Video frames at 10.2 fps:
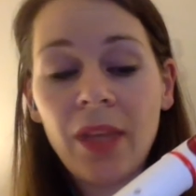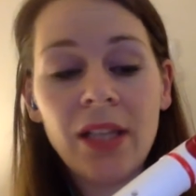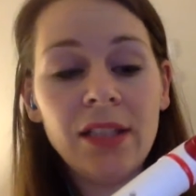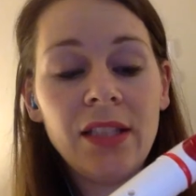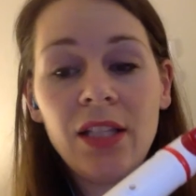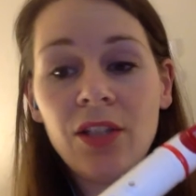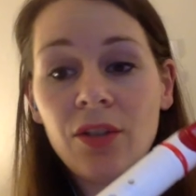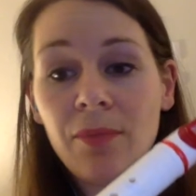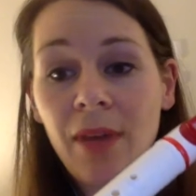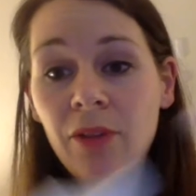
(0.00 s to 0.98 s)
take your
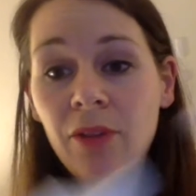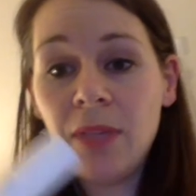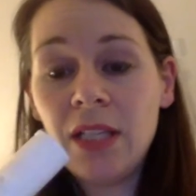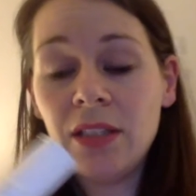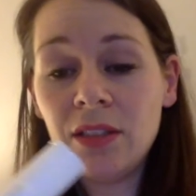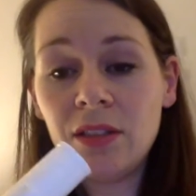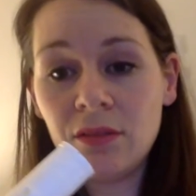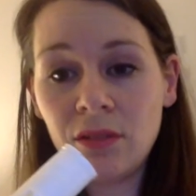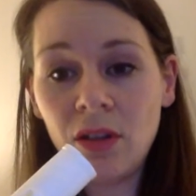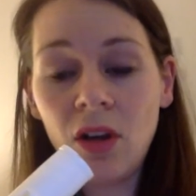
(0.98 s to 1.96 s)
mouthpiece
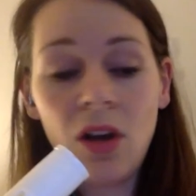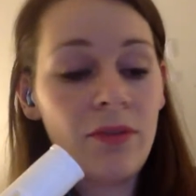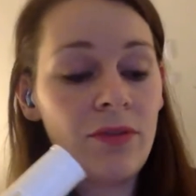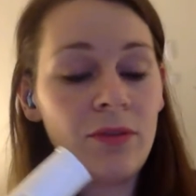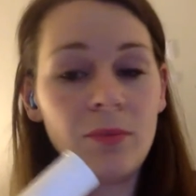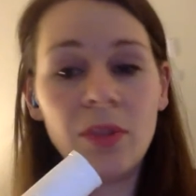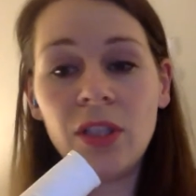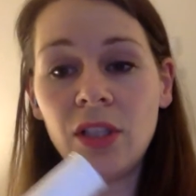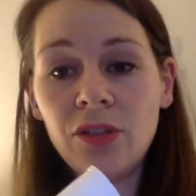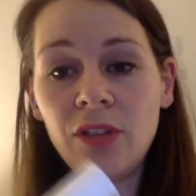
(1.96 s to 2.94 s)
off, put it on your
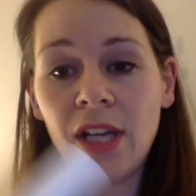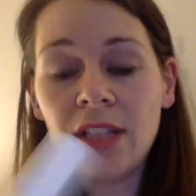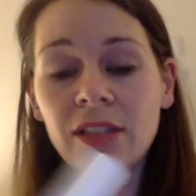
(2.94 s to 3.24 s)
desk,